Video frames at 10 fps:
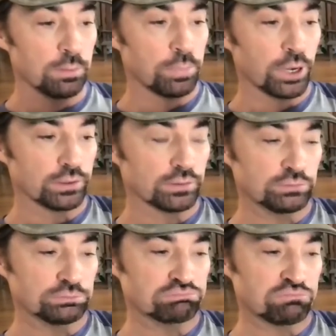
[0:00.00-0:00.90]
But
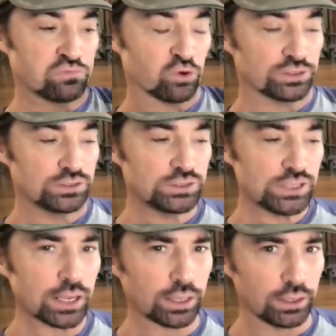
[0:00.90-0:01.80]
for
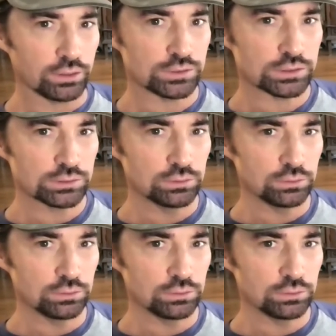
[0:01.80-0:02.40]
decades,